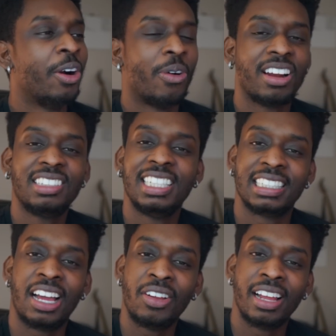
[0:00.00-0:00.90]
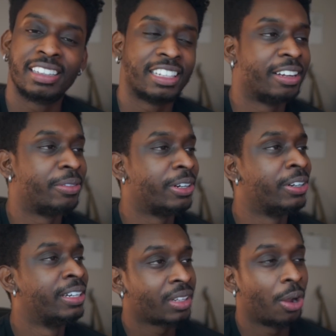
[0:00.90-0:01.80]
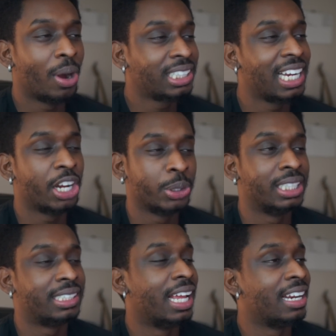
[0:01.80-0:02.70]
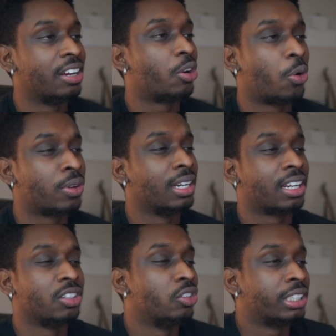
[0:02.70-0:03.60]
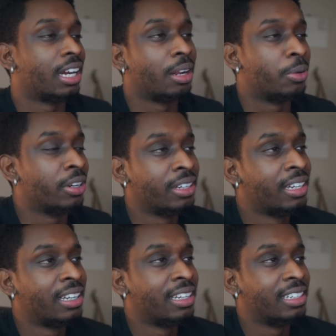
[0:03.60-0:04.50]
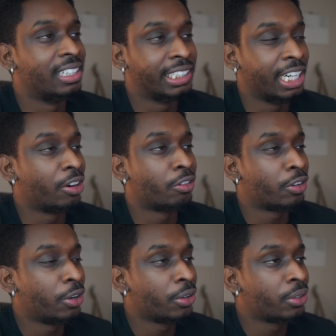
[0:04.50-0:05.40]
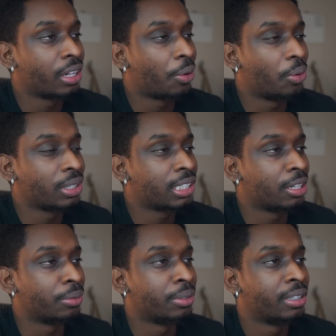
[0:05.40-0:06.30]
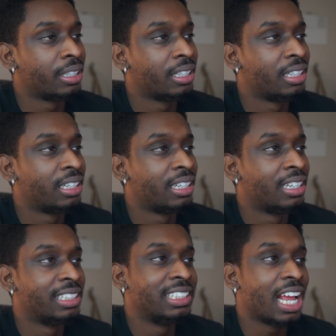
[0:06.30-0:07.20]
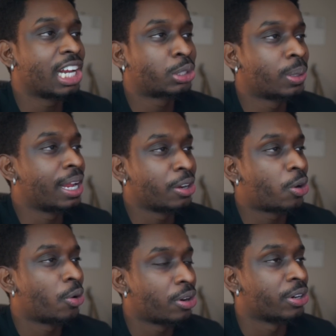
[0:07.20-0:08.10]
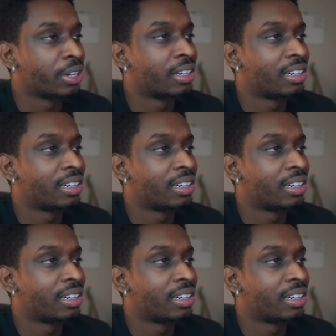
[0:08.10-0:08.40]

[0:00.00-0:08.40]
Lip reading: Why does he sound like that, bro? And why is she actually standing in the corner like a little child, bro? Is she on her phone? Like, what's up? She's actually in the corner.